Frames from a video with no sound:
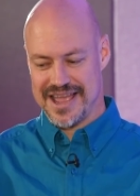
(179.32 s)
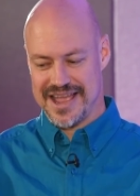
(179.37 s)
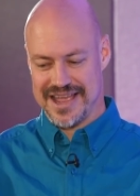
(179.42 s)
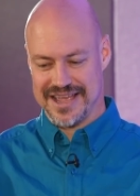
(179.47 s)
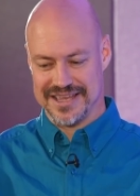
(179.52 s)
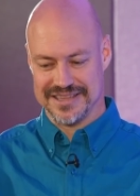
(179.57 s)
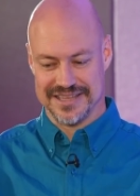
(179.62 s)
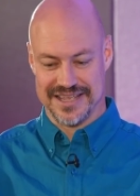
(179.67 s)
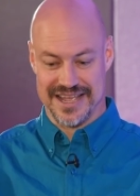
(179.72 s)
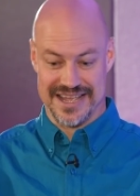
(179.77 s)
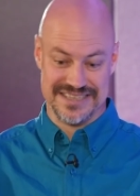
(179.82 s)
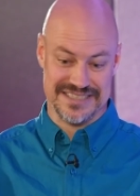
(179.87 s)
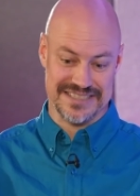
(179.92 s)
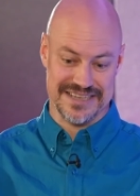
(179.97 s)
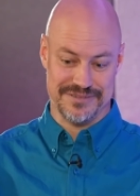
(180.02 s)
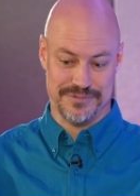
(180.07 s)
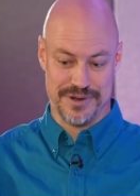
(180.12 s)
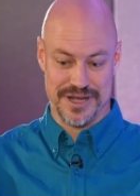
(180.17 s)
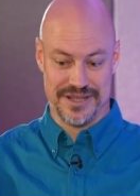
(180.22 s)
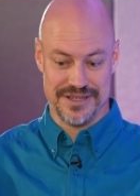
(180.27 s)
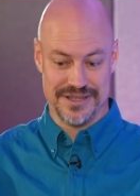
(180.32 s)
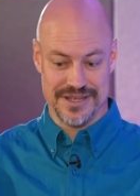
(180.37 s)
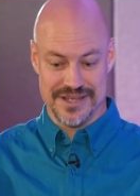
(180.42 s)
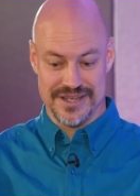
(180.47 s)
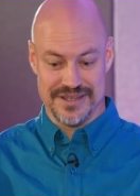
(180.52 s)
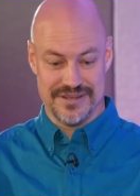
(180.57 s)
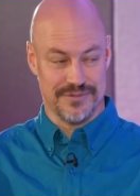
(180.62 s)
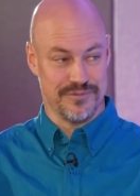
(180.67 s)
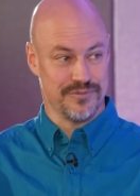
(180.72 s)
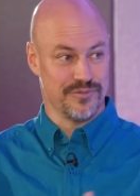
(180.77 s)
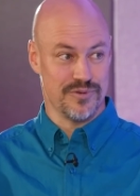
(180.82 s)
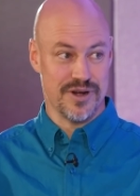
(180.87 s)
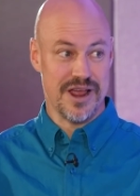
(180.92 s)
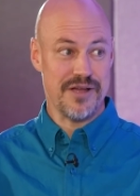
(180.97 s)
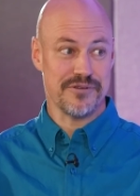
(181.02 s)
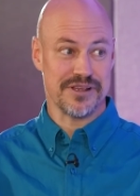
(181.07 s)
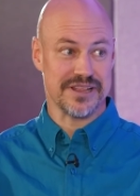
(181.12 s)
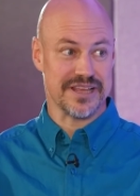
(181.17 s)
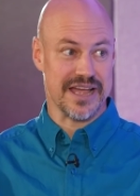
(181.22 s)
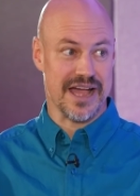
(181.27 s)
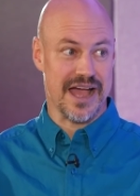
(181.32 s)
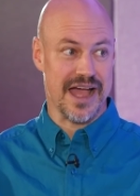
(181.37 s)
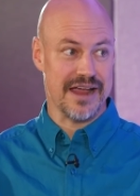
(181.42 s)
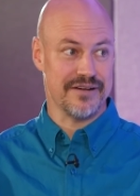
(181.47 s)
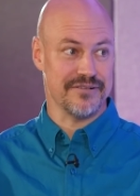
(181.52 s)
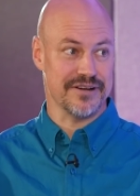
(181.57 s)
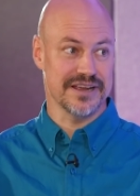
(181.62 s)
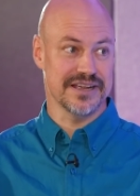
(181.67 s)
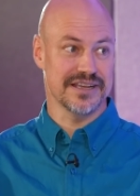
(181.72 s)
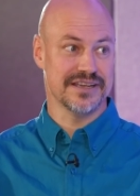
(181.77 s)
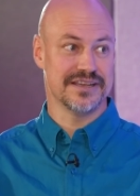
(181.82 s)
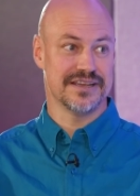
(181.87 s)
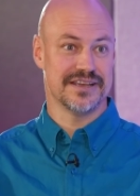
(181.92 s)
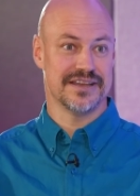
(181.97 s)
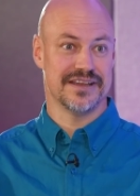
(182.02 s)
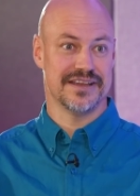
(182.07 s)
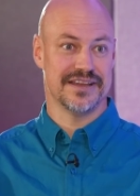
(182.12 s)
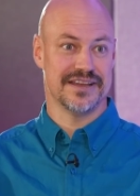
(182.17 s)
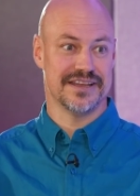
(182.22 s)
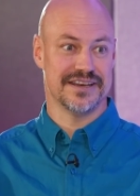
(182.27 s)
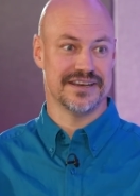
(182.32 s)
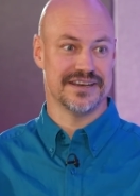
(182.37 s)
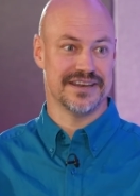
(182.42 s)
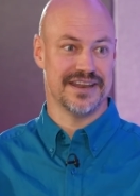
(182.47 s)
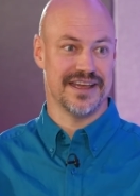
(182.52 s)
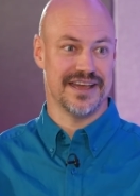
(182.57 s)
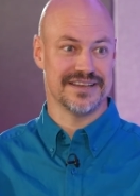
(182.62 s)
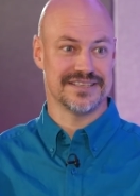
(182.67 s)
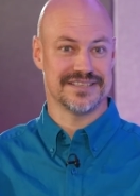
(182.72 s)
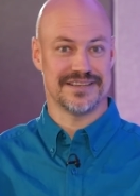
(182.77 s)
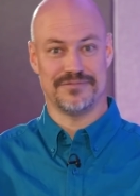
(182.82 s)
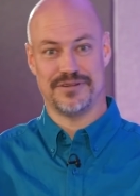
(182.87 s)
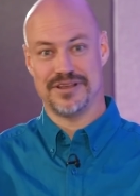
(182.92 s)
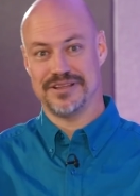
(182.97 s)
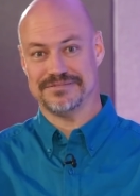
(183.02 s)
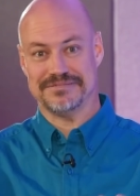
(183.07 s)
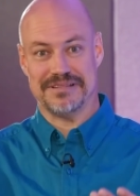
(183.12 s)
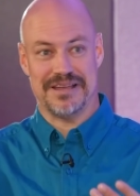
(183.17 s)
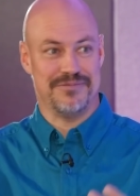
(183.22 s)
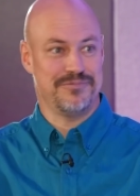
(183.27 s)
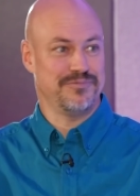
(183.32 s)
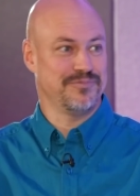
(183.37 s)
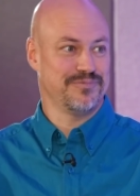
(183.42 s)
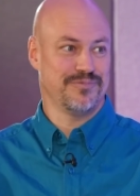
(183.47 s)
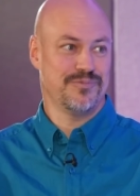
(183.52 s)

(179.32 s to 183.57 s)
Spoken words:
And the guy said, well, we're not really hiring. And I said, well, I'll